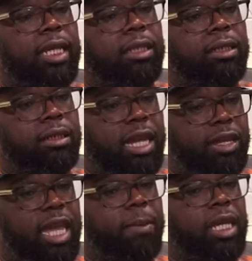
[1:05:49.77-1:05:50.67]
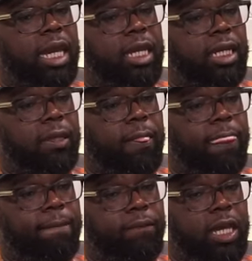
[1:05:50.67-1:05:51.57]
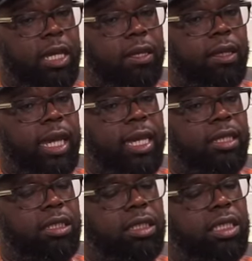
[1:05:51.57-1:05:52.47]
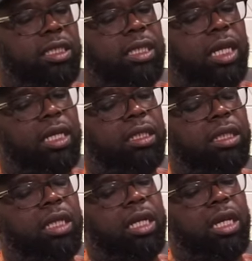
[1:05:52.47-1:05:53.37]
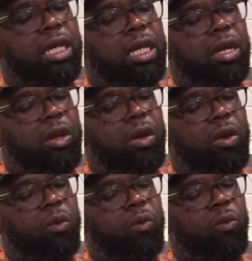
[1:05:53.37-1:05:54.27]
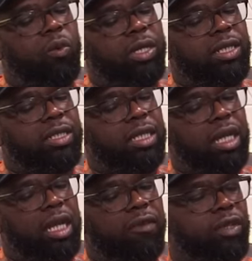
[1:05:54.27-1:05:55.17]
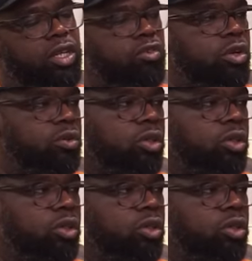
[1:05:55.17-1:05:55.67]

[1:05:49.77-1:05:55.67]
was Ernie, right? Candy. Mm-hmm. Yeah. And he said, what does an 11 year old